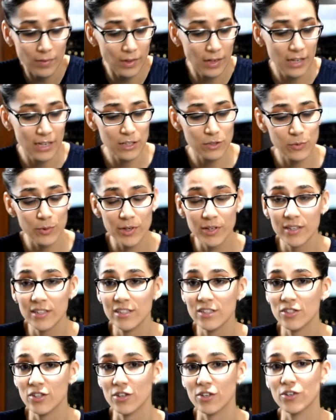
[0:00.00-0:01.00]
is we're gonna
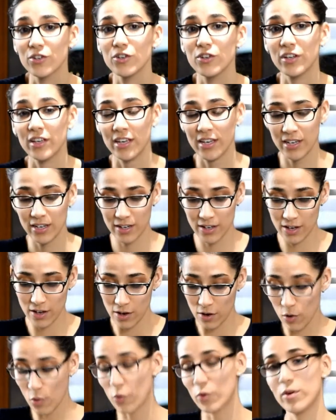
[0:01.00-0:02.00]
start cooking
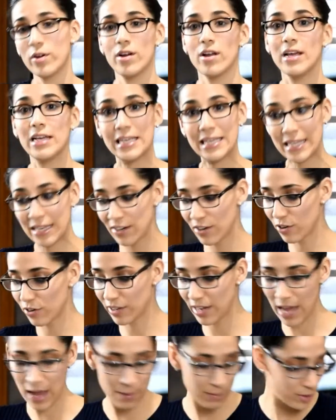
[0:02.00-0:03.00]
or getting our
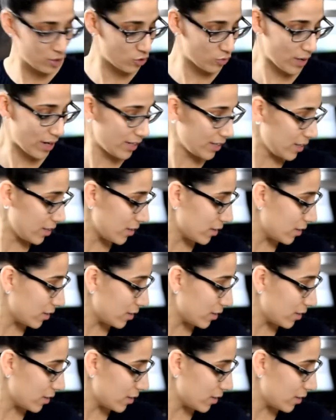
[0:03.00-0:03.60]
cabbage ready.